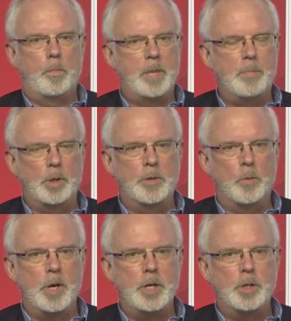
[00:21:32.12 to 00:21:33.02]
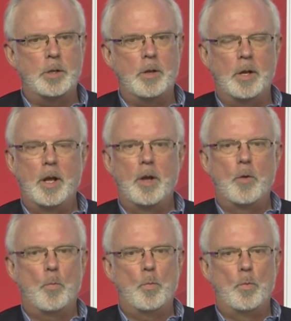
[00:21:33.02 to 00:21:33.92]
people in the region
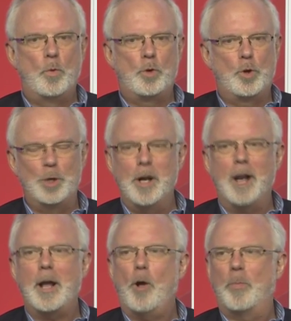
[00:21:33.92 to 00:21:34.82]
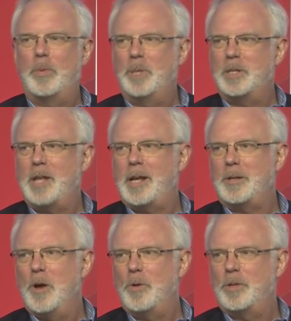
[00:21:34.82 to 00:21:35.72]
could not help but take
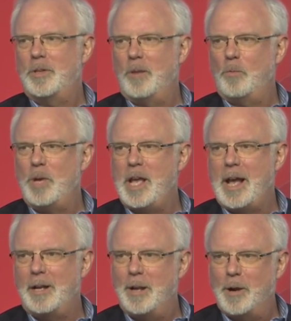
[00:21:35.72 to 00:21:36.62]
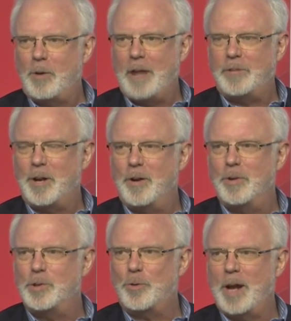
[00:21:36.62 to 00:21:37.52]
note that we had an aircraft carrier
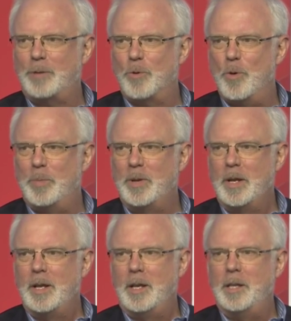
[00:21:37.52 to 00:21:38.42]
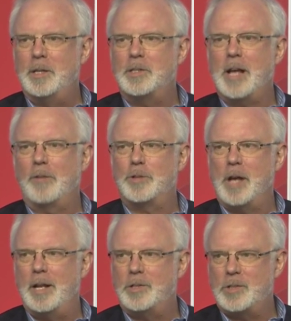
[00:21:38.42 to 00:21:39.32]
strike group in the South
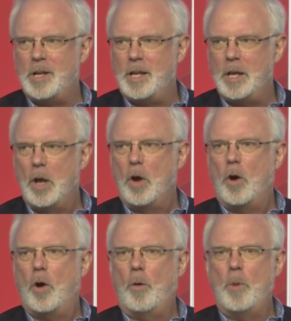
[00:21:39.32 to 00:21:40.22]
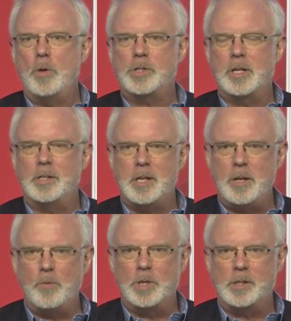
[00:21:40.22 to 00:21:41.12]
China Sea almost
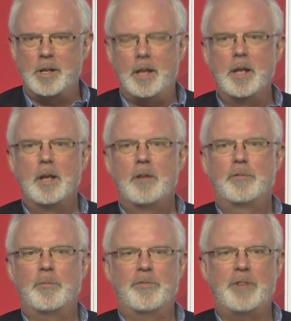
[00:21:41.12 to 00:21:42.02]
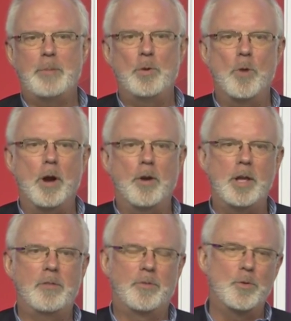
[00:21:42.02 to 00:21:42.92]
continuously from
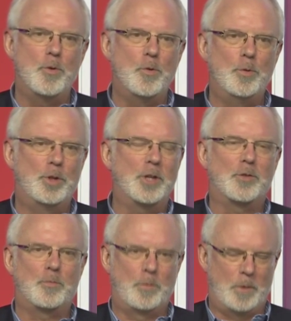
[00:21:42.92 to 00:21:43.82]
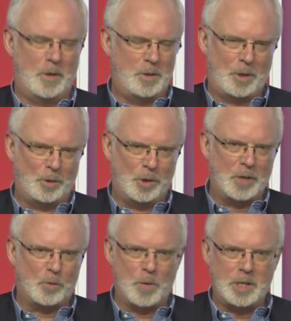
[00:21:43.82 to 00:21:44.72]
February through
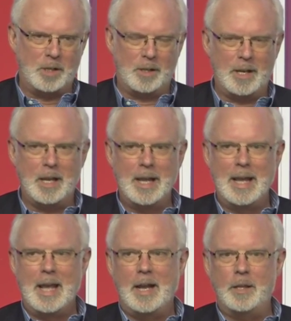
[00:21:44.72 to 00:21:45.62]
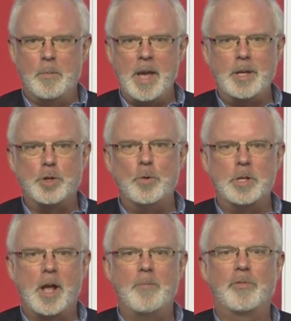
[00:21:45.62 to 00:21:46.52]
just recently. And in the May-June
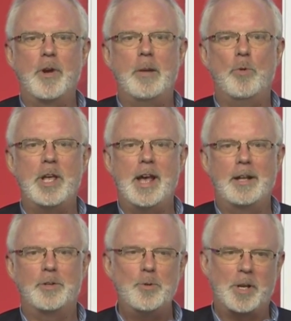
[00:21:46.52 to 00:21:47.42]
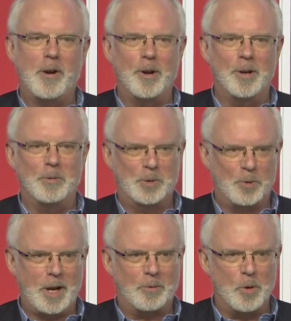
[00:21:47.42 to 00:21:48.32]
timeframe, we had two carrier
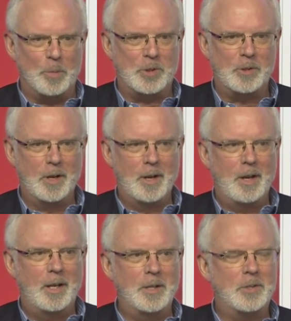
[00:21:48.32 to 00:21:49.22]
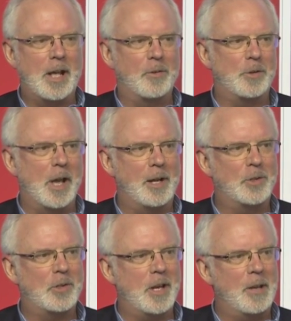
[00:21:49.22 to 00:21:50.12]
strike groups in the South China
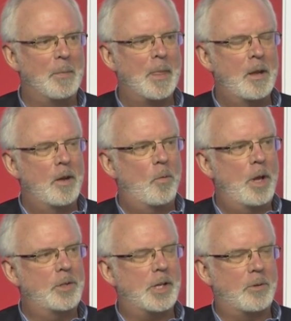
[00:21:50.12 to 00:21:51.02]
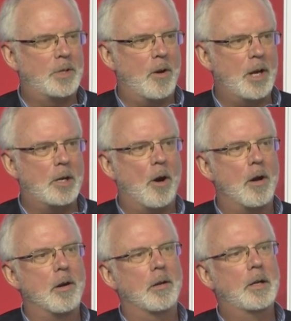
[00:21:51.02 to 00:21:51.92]
Sea. When Secretary
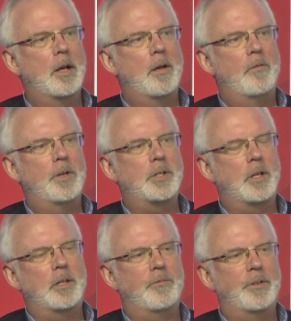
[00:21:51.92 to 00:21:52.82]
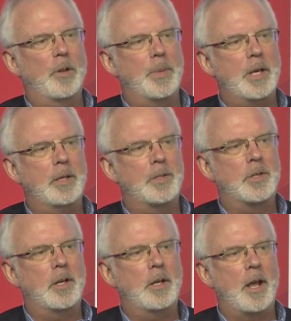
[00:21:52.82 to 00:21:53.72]
Carter visited the Philippines
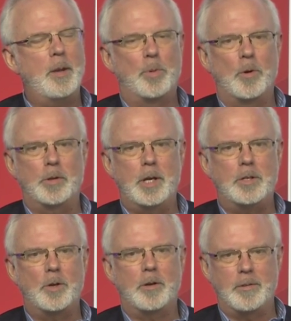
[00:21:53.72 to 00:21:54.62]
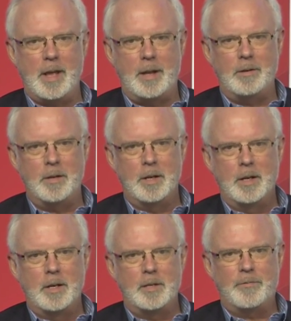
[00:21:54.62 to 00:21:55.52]
in April, he took then
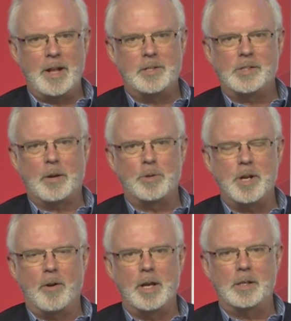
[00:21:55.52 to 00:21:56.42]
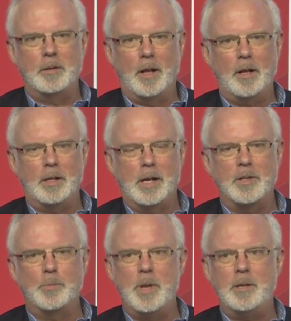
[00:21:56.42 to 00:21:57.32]
Defense Secretary
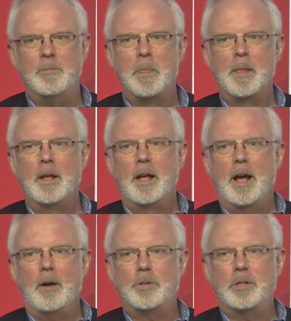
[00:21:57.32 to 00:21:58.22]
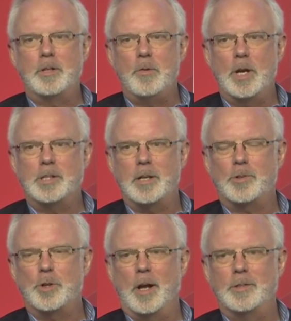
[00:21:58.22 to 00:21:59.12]
Gasmin out to the
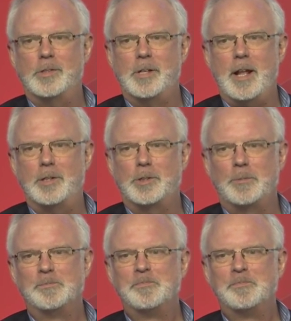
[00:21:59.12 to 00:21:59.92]
USS John Stennis